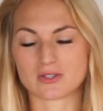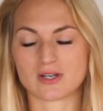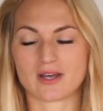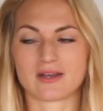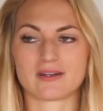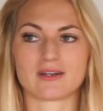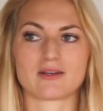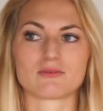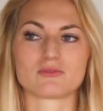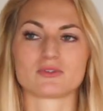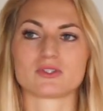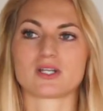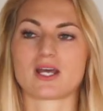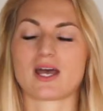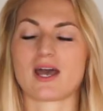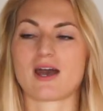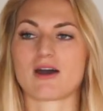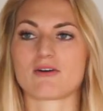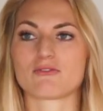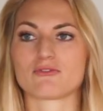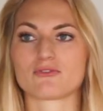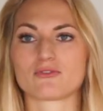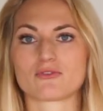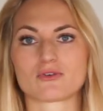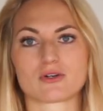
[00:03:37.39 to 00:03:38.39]
and I would
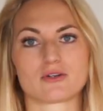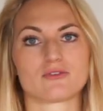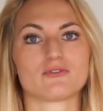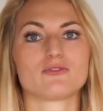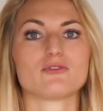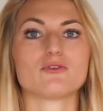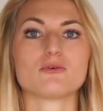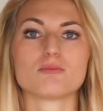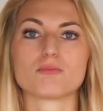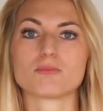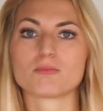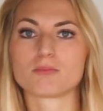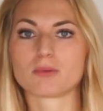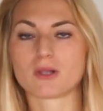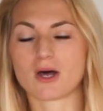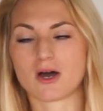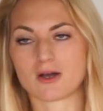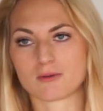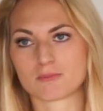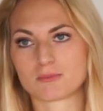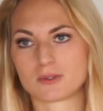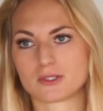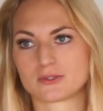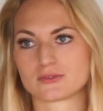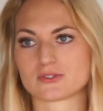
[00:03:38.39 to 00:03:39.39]
have for food
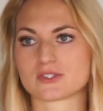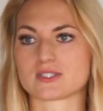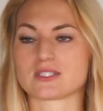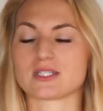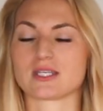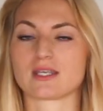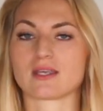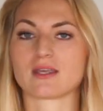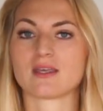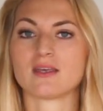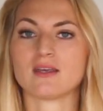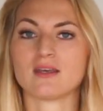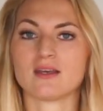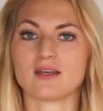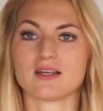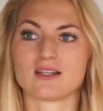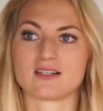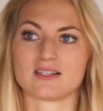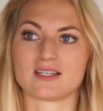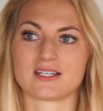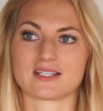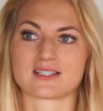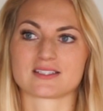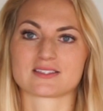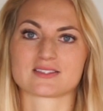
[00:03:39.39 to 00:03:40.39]
blog posting
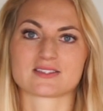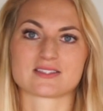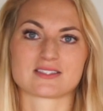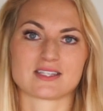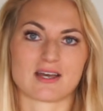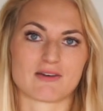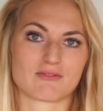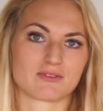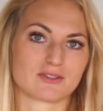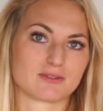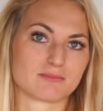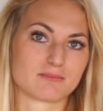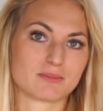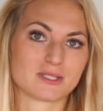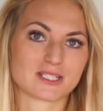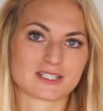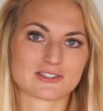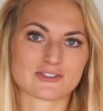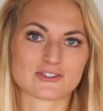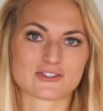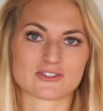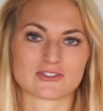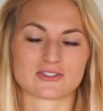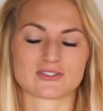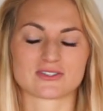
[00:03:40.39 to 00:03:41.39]
like 7
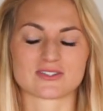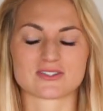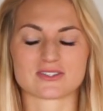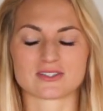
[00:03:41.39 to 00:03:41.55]
pictures.